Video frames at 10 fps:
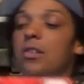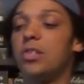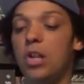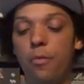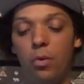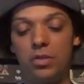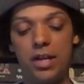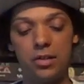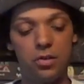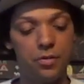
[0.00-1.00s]
so it's another one
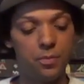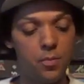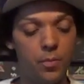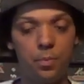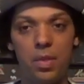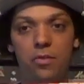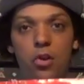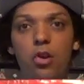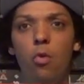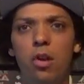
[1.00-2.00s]
ticked off. It's
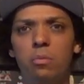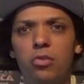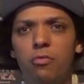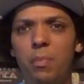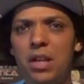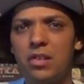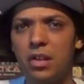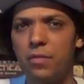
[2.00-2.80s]
the only one I'm sort of missing.